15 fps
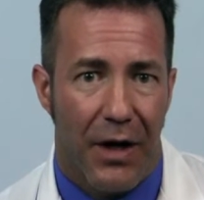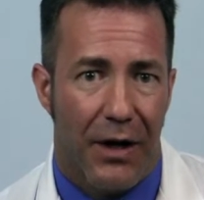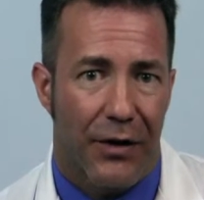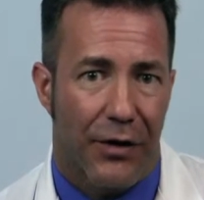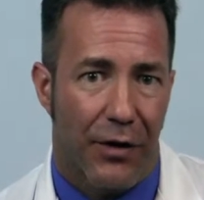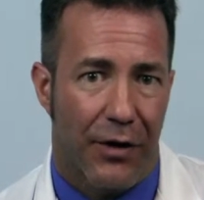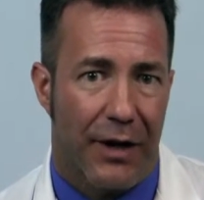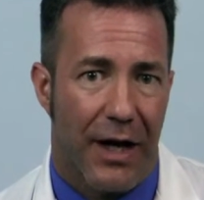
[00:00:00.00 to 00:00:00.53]

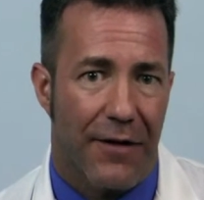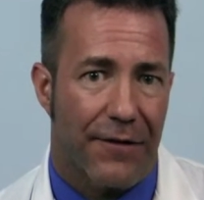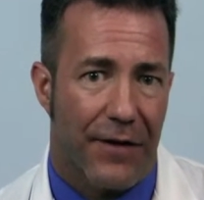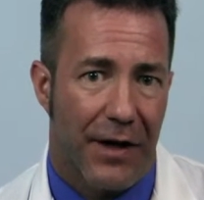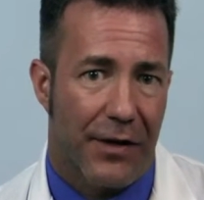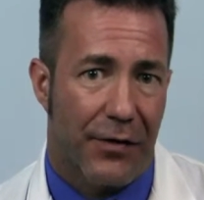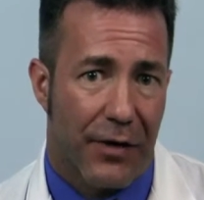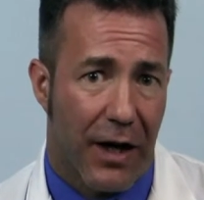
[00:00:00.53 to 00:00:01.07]
During that
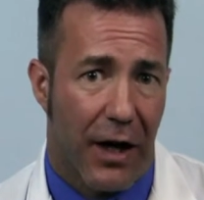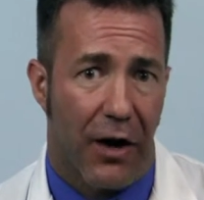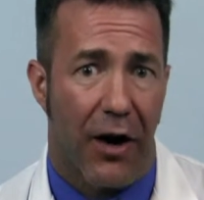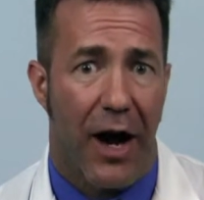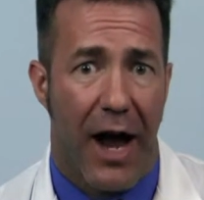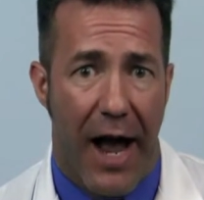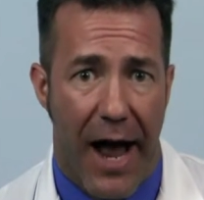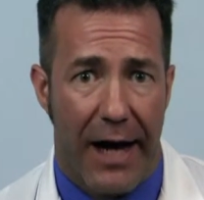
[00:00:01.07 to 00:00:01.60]
phase of
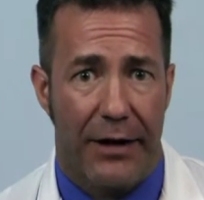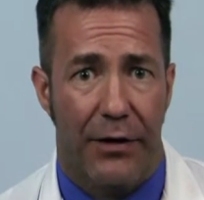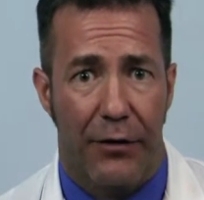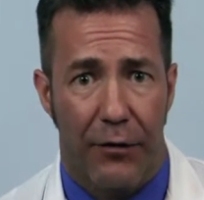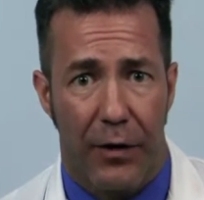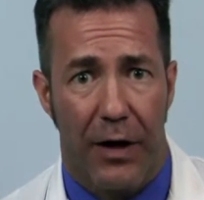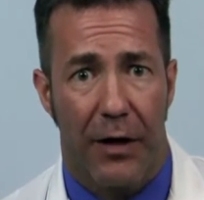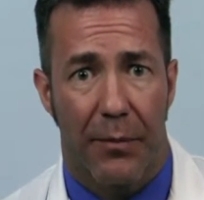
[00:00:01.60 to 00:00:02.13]
care,
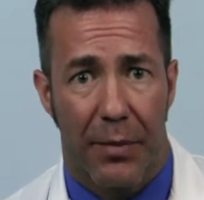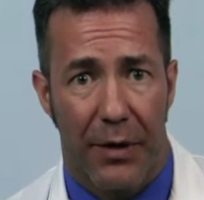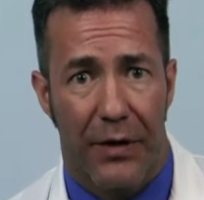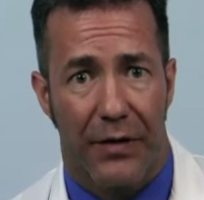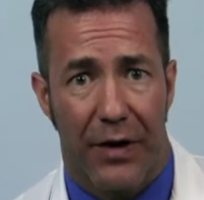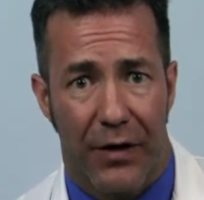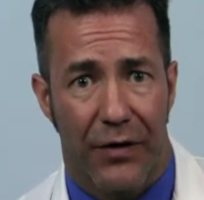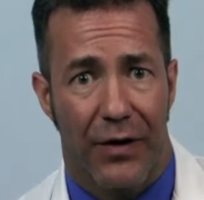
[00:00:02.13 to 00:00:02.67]
active
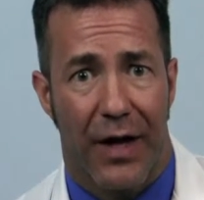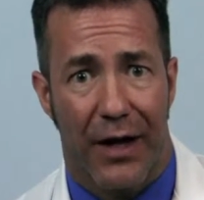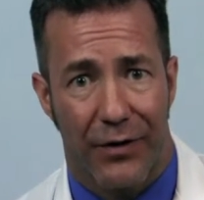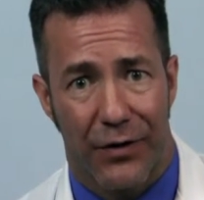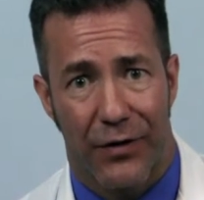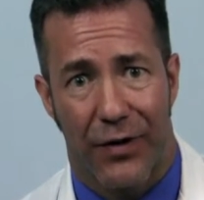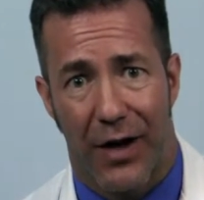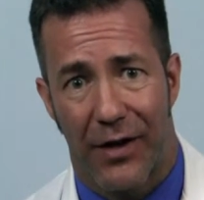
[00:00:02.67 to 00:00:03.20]
rehabilitation
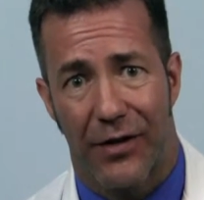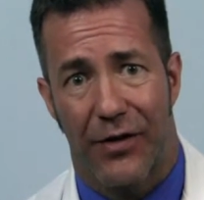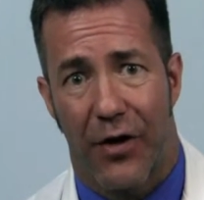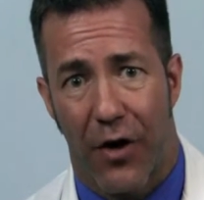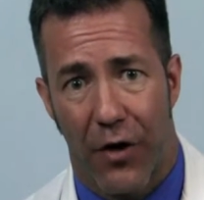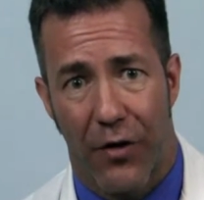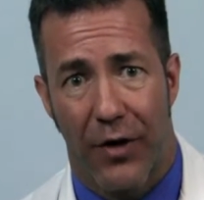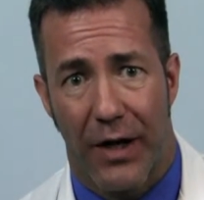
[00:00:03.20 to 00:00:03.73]
exercises
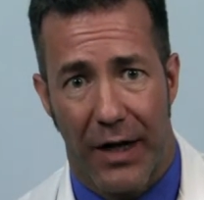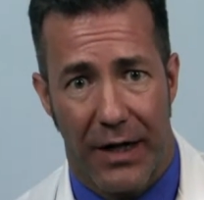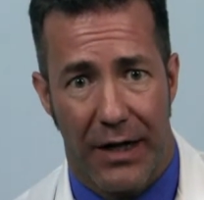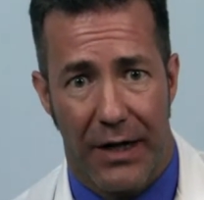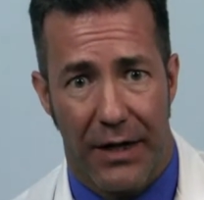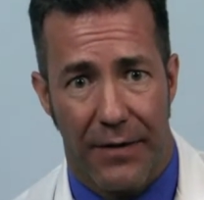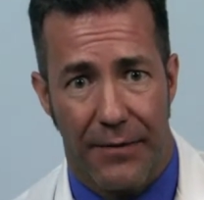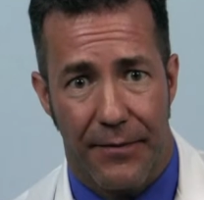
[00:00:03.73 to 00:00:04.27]
are
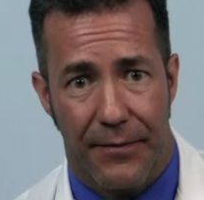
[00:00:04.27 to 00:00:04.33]
needed.